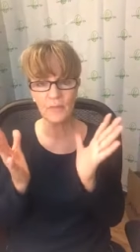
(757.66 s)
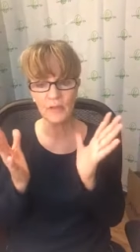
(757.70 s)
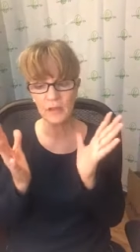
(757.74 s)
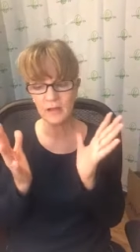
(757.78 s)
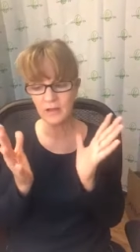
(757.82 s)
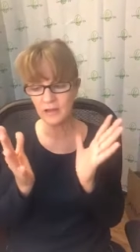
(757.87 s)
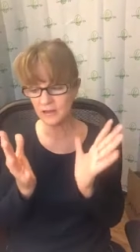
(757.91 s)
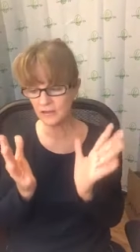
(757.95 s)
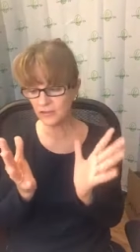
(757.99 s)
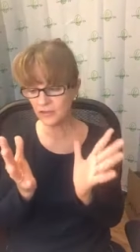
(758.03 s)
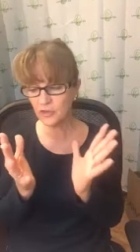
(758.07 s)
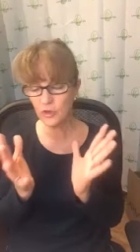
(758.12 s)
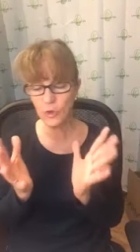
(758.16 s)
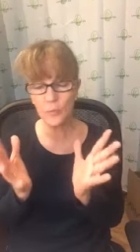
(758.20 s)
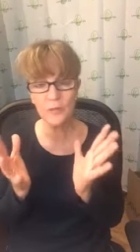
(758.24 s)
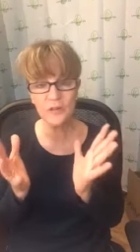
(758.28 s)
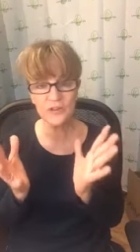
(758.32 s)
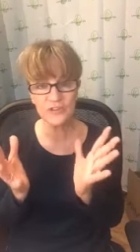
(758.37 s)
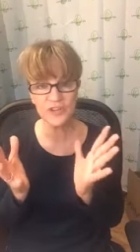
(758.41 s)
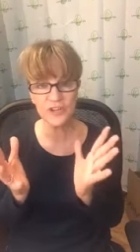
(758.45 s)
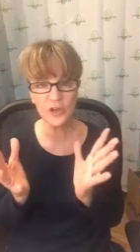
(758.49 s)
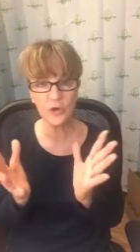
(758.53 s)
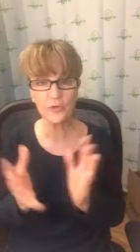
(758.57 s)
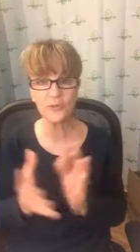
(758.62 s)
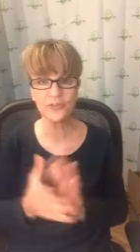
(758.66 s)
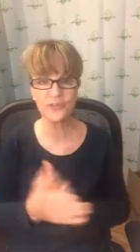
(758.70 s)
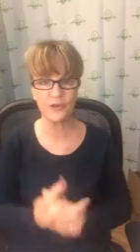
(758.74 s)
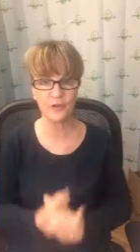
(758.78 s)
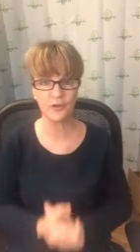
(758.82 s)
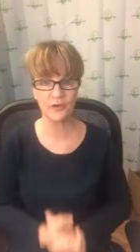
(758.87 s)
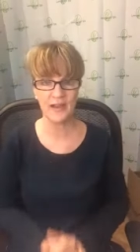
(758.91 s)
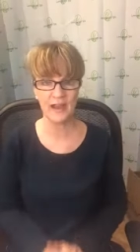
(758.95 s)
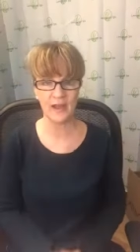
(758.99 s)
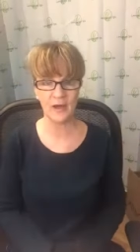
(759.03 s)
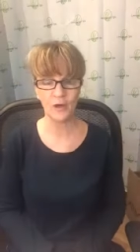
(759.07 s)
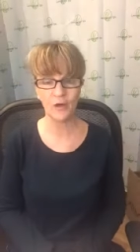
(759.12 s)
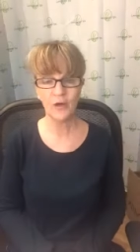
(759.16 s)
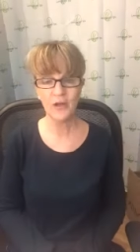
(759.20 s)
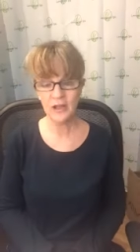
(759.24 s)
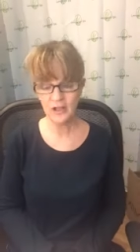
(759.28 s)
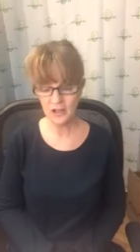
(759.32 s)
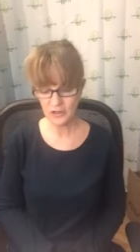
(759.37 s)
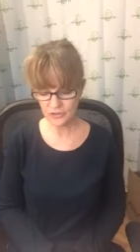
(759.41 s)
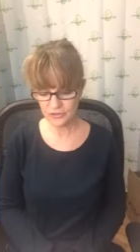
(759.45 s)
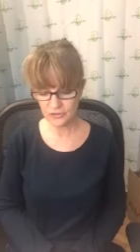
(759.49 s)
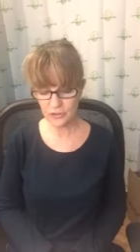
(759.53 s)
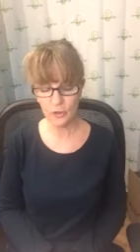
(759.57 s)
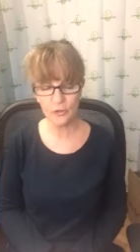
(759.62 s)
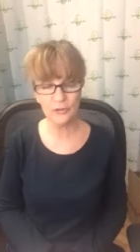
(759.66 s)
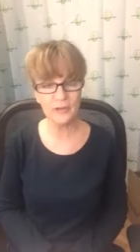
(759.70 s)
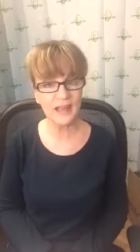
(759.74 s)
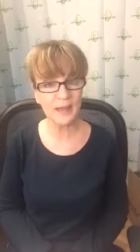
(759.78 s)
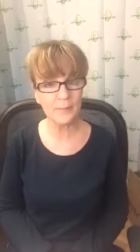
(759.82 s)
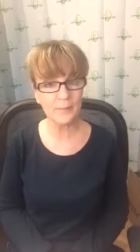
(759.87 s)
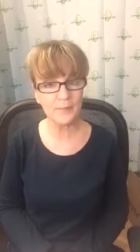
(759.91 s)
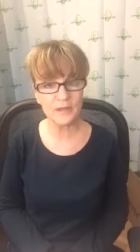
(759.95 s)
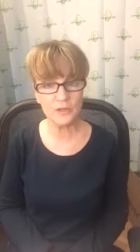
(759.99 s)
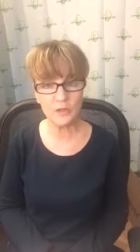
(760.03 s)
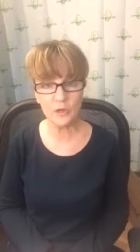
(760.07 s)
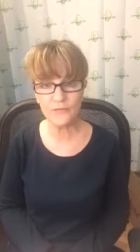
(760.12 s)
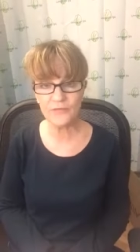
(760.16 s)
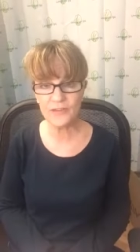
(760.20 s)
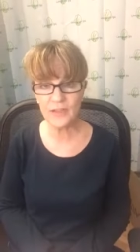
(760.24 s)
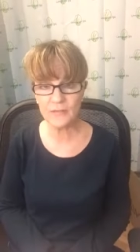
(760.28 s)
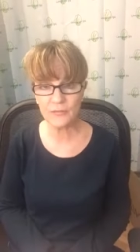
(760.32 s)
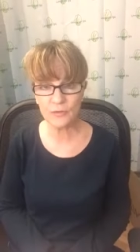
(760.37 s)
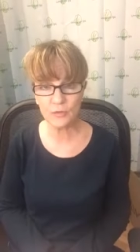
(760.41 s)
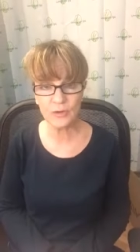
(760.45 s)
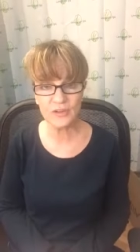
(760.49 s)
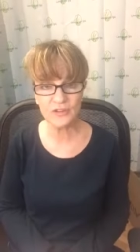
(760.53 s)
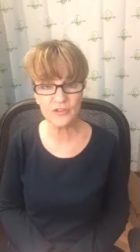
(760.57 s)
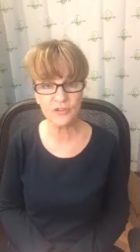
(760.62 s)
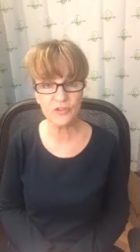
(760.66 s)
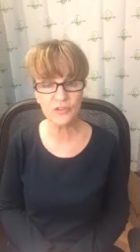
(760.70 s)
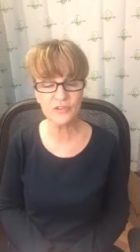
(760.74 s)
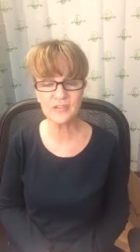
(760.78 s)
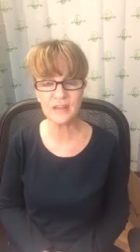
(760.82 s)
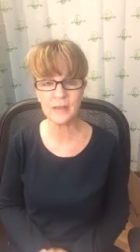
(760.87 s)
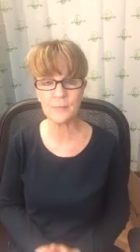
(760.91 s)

uh, so much healthier now. So let me know if you have questions.